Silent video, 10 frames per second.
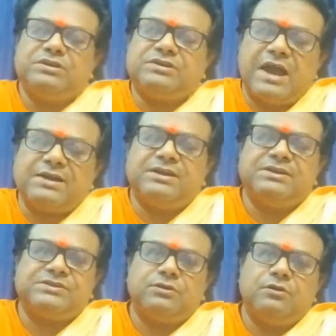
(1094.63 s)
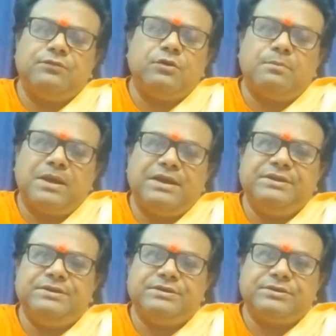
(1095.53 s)
darkness of your
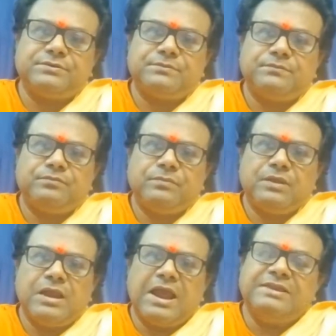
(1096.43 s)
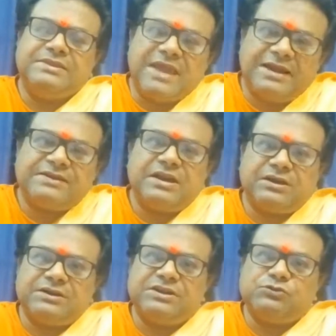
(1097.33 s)
mind, and that
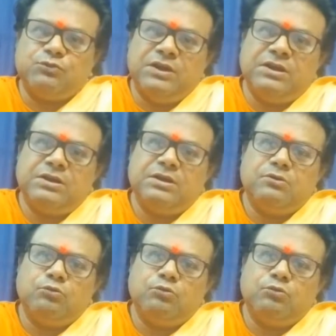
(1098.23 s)
darkness will